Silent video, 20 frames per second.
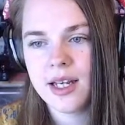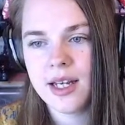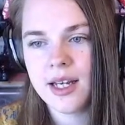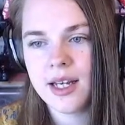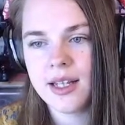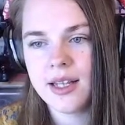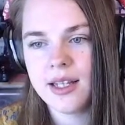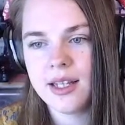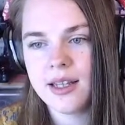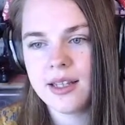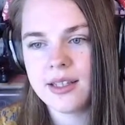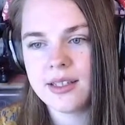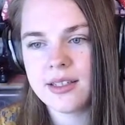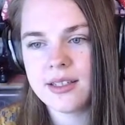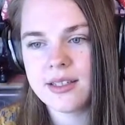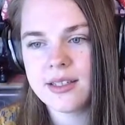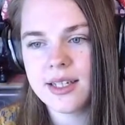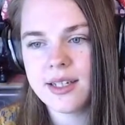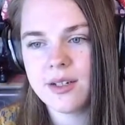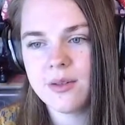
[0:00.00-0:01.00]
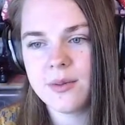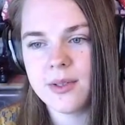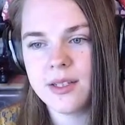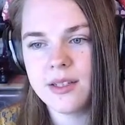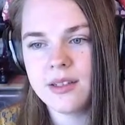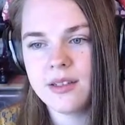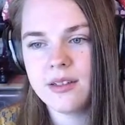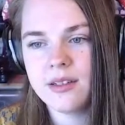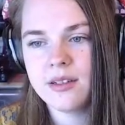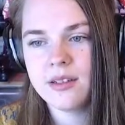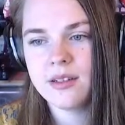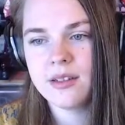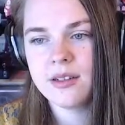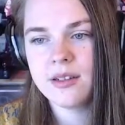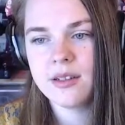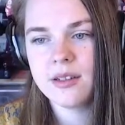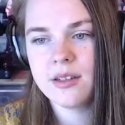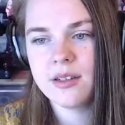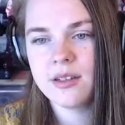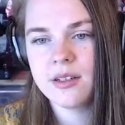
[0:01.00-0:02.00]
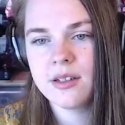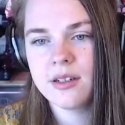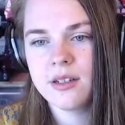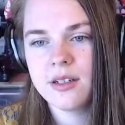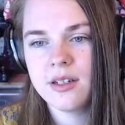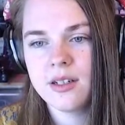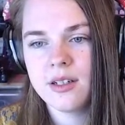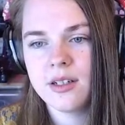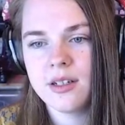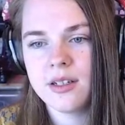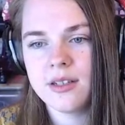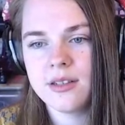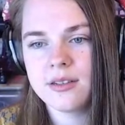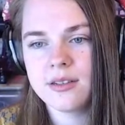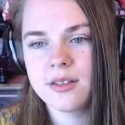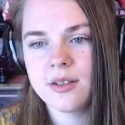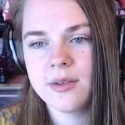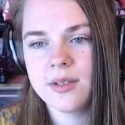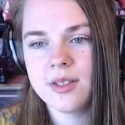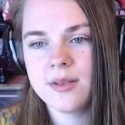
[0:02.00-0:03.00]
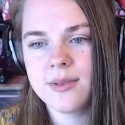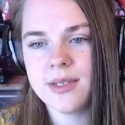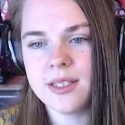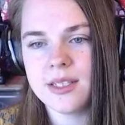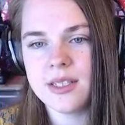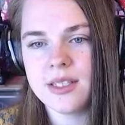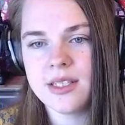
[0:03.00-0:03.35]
and then the second one is going to be a